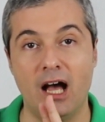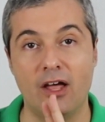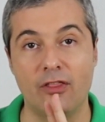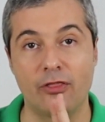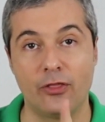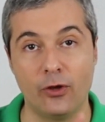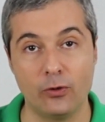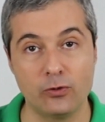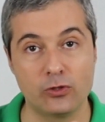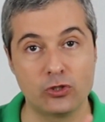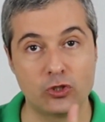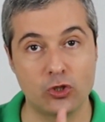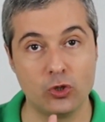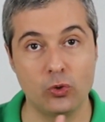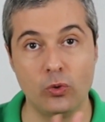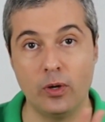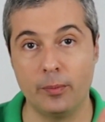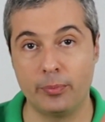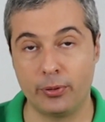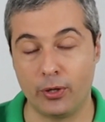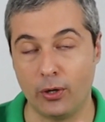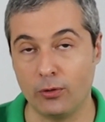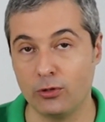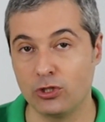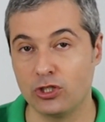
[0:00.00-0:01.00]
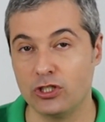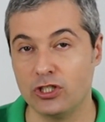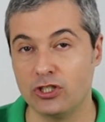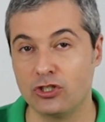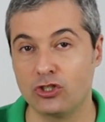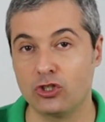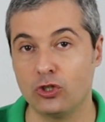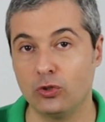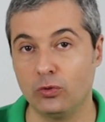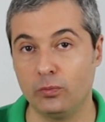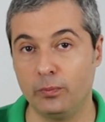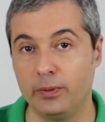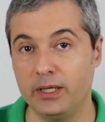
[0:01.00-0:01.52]
those 2 approaches
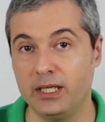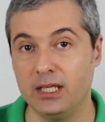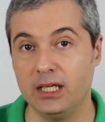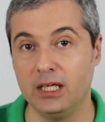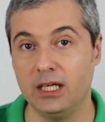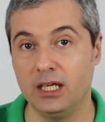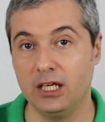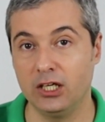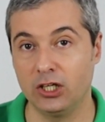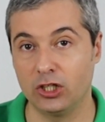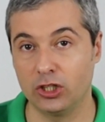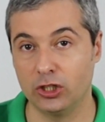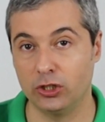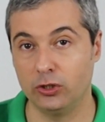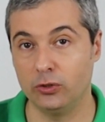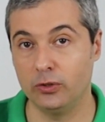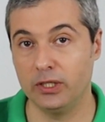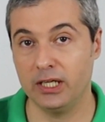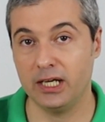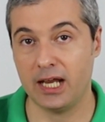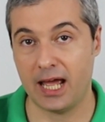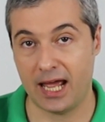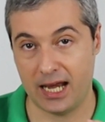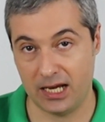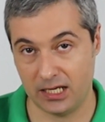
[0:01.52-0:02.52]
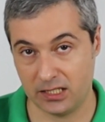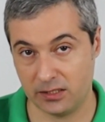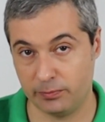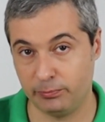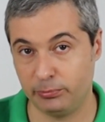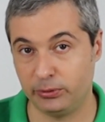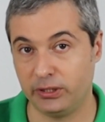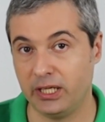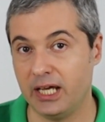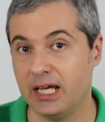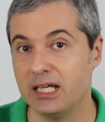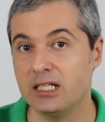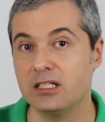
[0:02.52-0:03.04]
should be included and
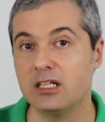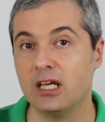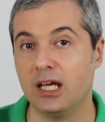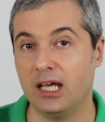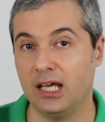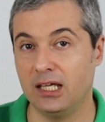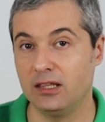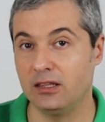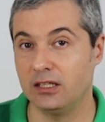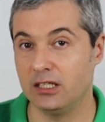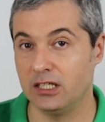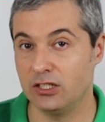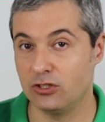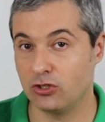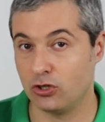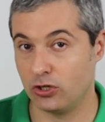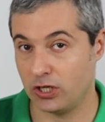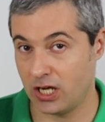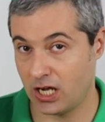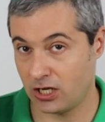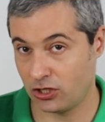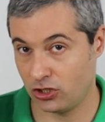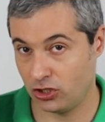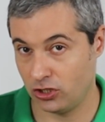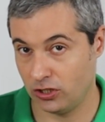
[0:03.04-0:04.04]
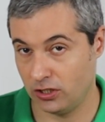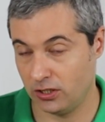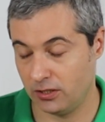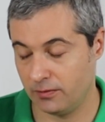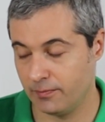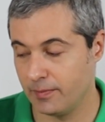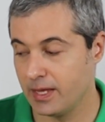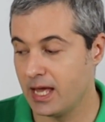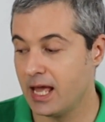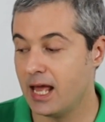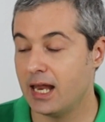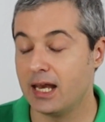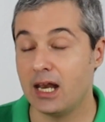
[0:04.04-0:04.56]
explained in the introduction.
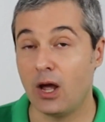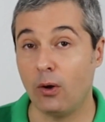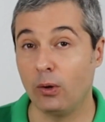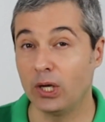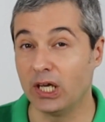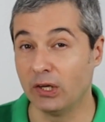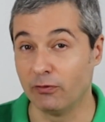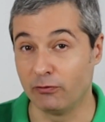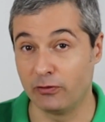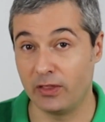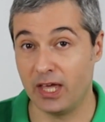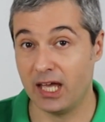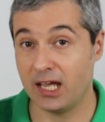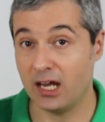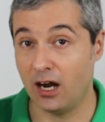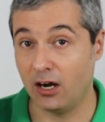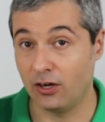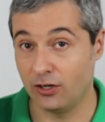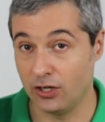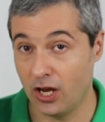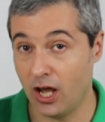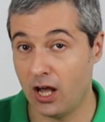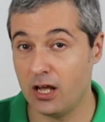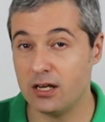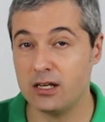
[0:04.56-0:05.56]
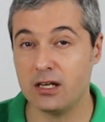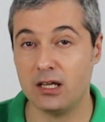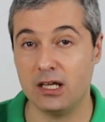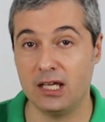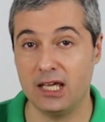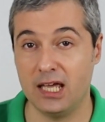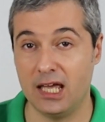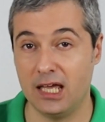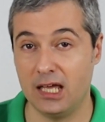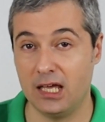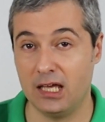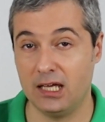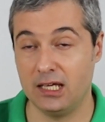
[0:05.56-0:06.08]
Now, if they are not
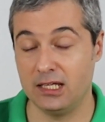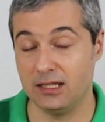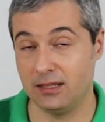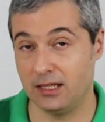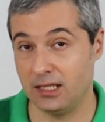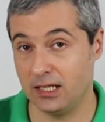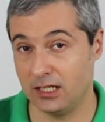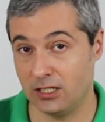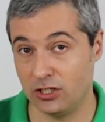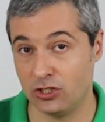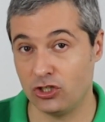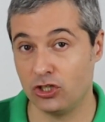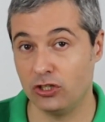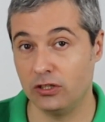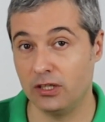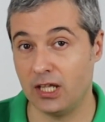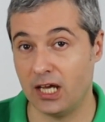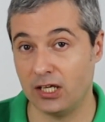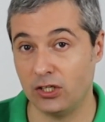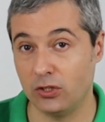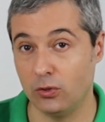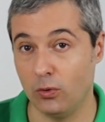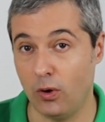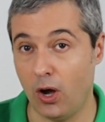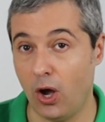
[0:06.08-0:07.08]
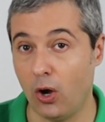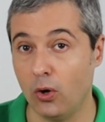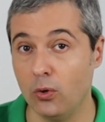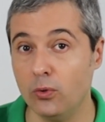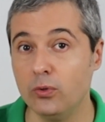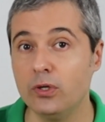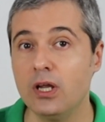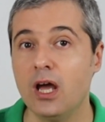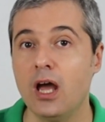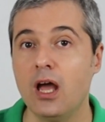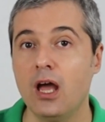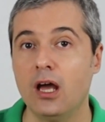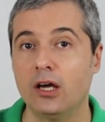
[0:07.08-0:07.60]
in the edition that you
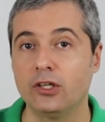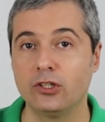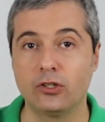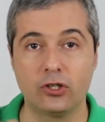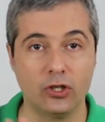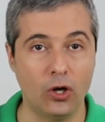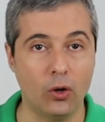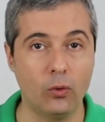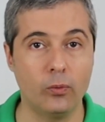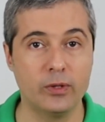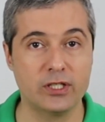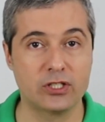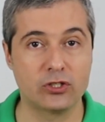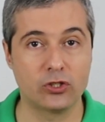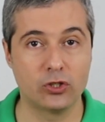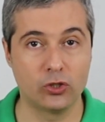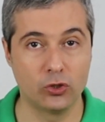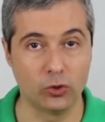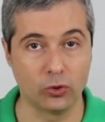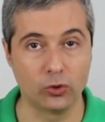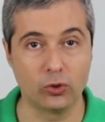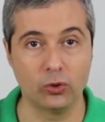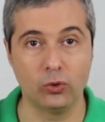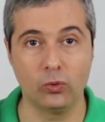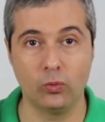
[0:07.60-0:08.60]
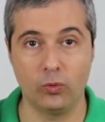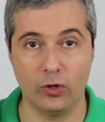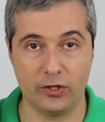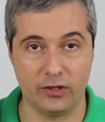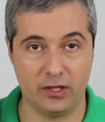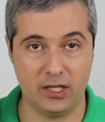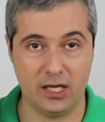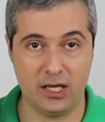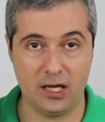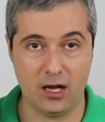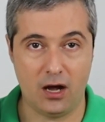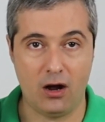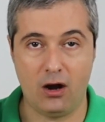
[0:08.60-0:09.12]
own, you can always Google what
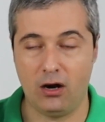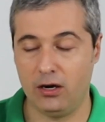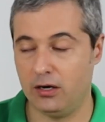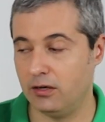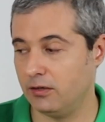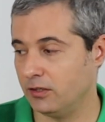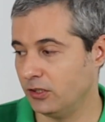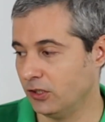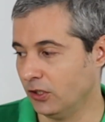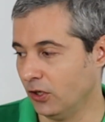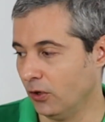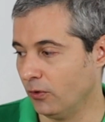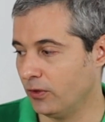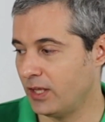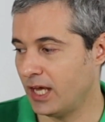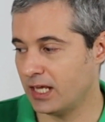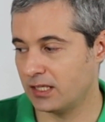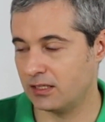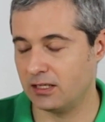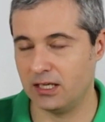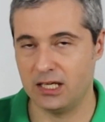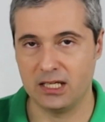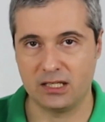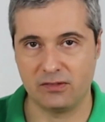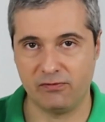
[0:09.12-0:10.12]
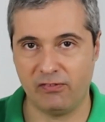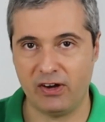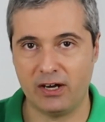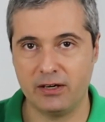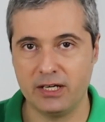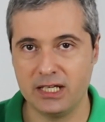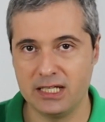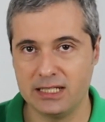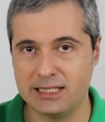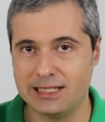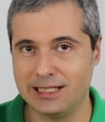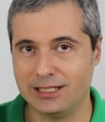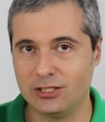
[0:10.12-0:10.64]
they are. You know, it's
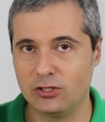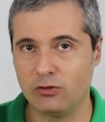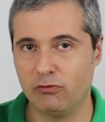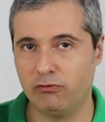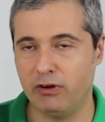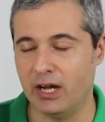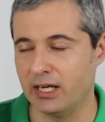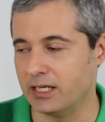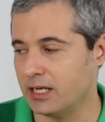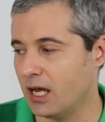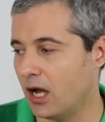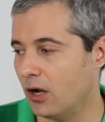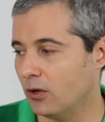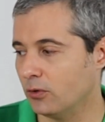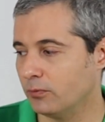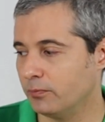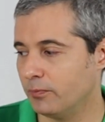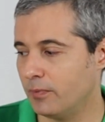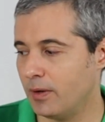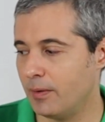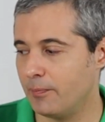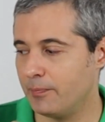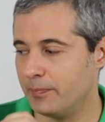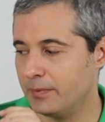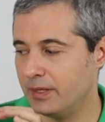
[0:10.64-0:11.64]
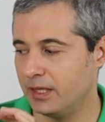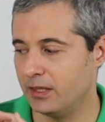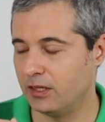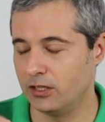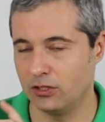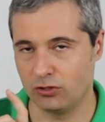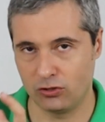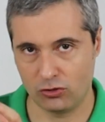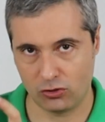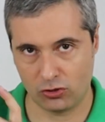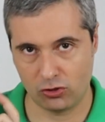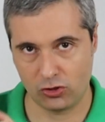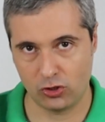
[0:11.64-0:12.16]
very easy to find out
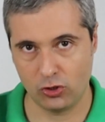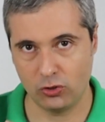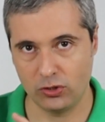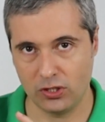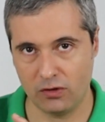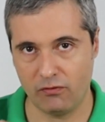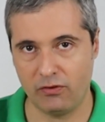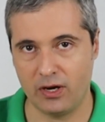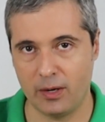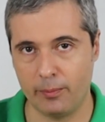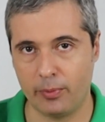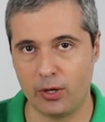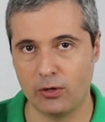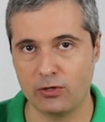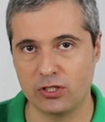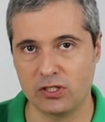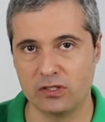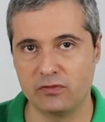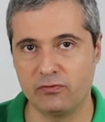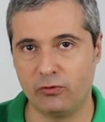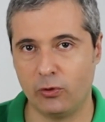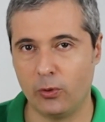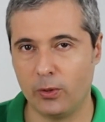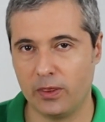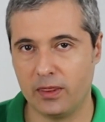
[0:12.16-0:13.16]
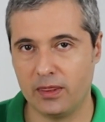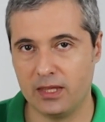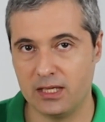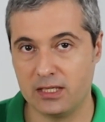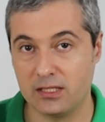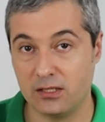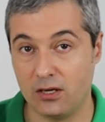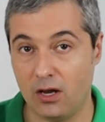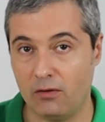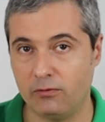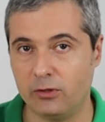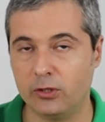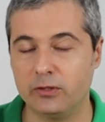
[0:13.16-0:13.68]
the 2 different approaches for
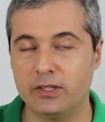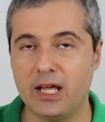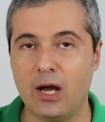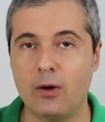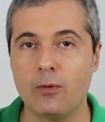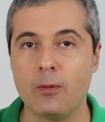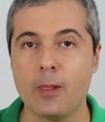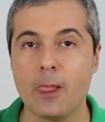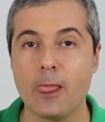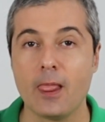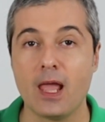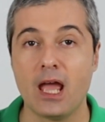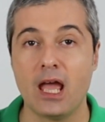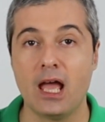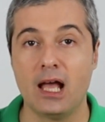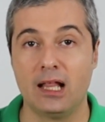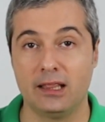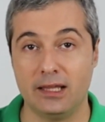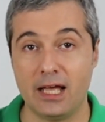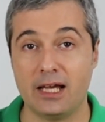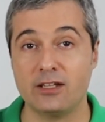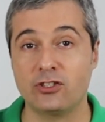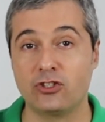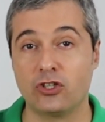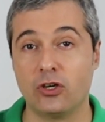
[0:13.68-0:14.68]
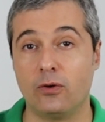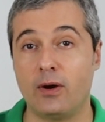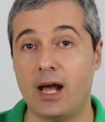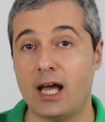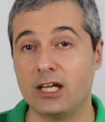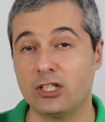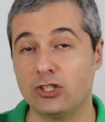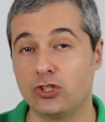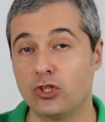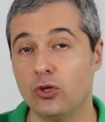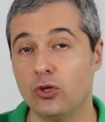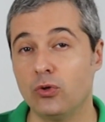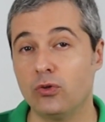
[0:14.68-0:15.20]
this novel. Now, last year
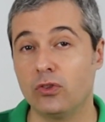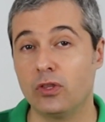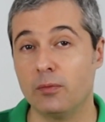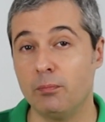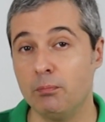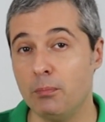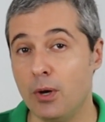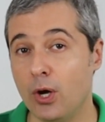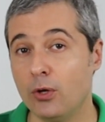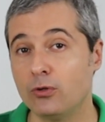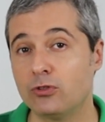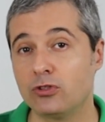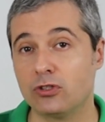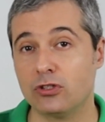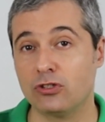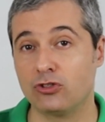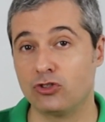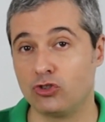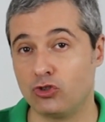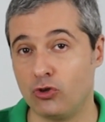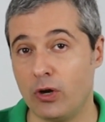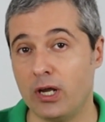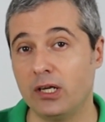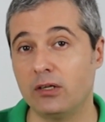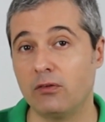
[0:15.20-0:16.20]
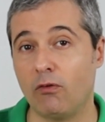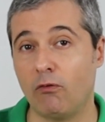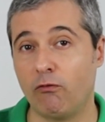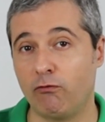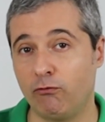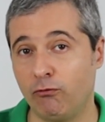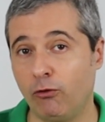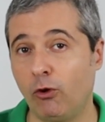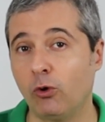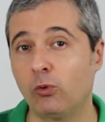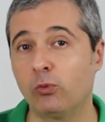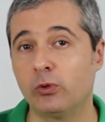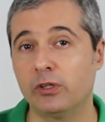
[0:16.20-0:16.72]
I took the most
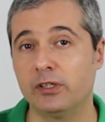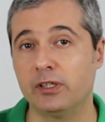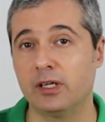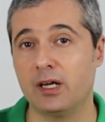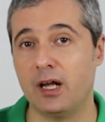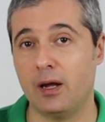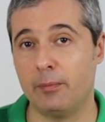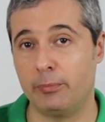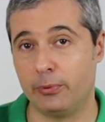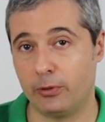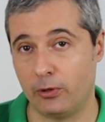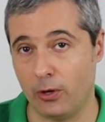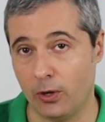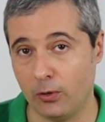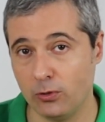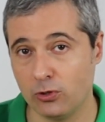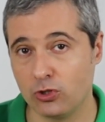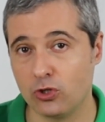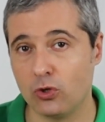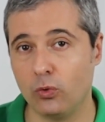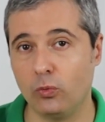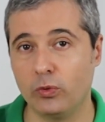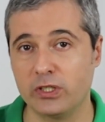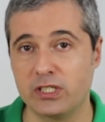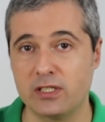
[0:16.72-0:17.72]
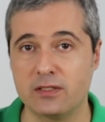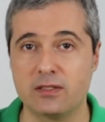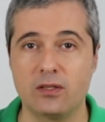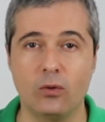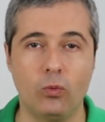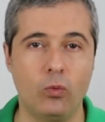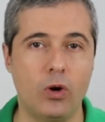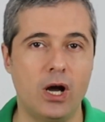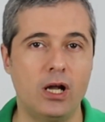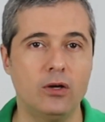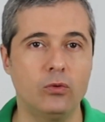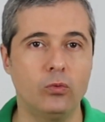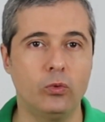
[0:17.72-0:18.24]
straightforward approach, which is the
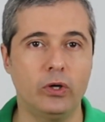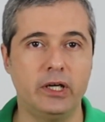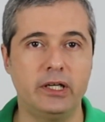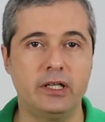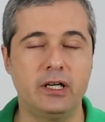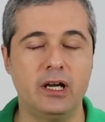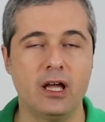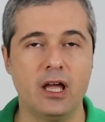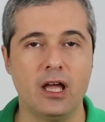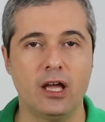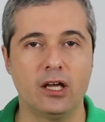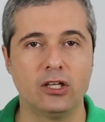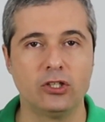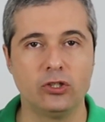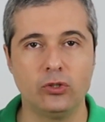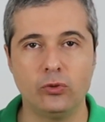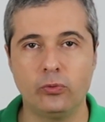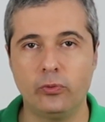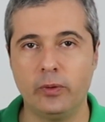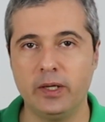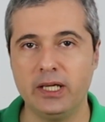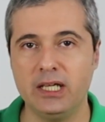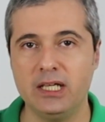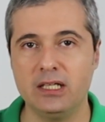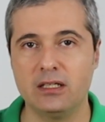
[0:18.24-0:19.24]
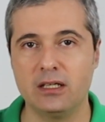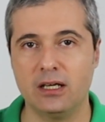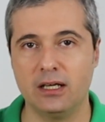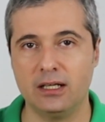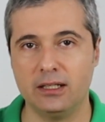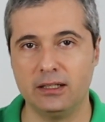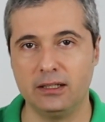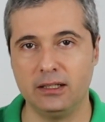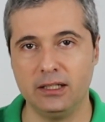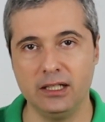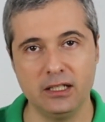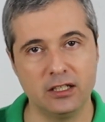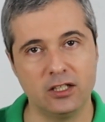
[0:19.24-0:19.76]
one where you read
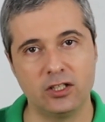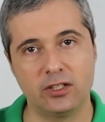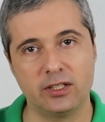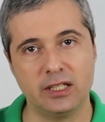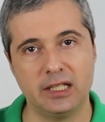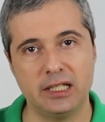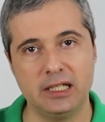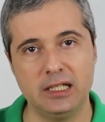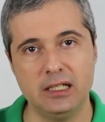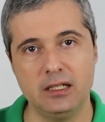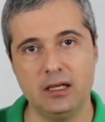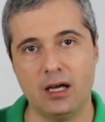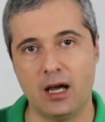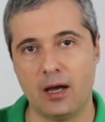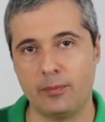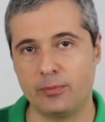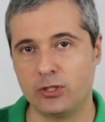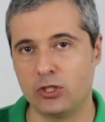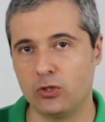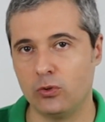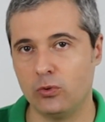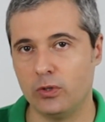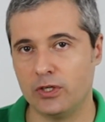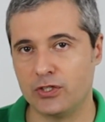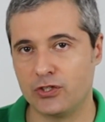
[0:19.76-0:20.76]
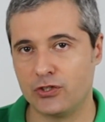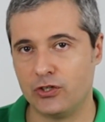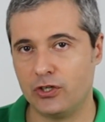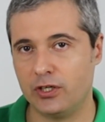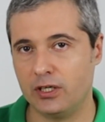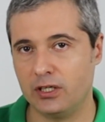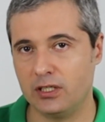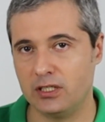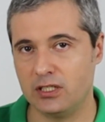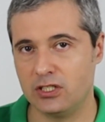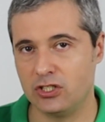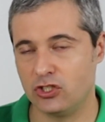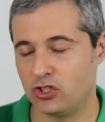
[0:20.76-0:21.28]
linearly up to a
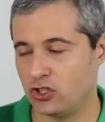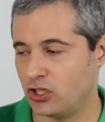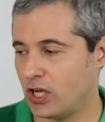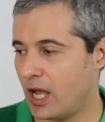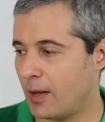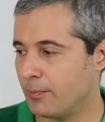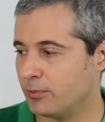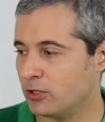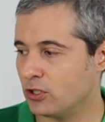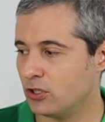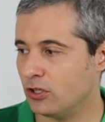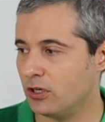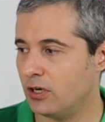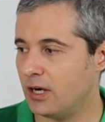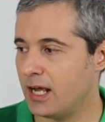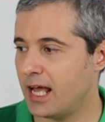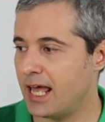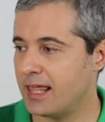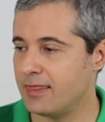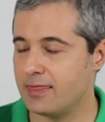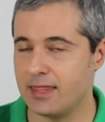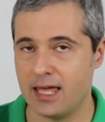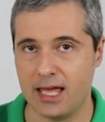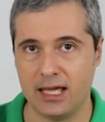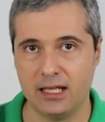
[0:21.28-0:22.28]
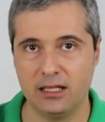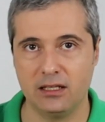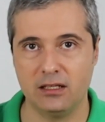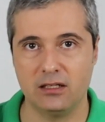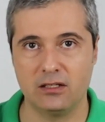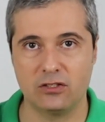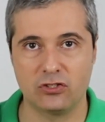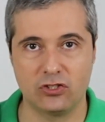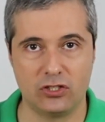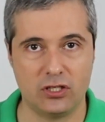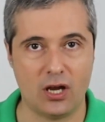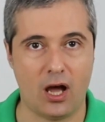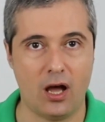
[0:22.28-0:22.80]
certain chapter and
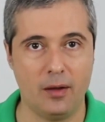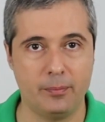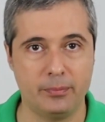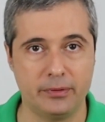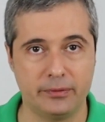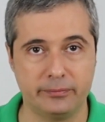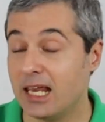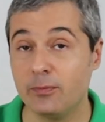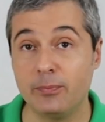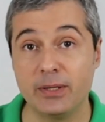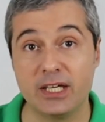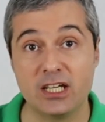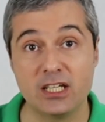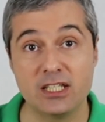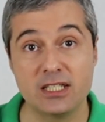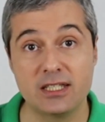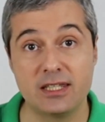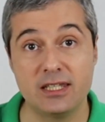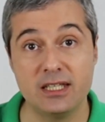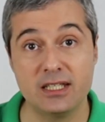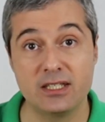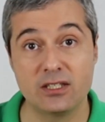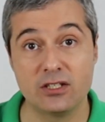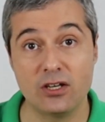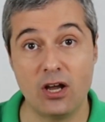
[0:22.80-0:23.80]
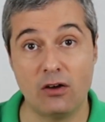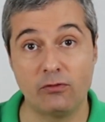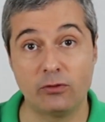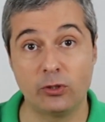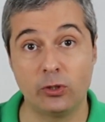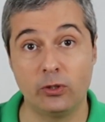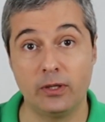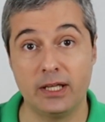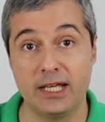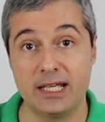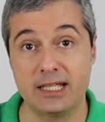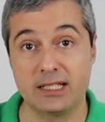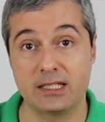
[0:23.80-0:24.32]
then stop. And because this
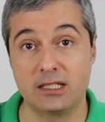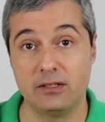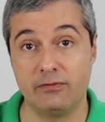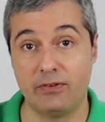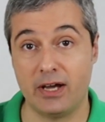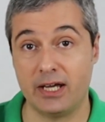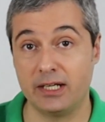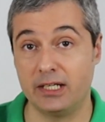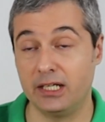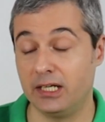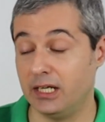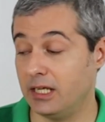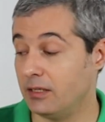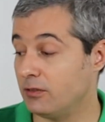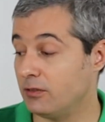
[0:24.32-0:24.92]
novel is divided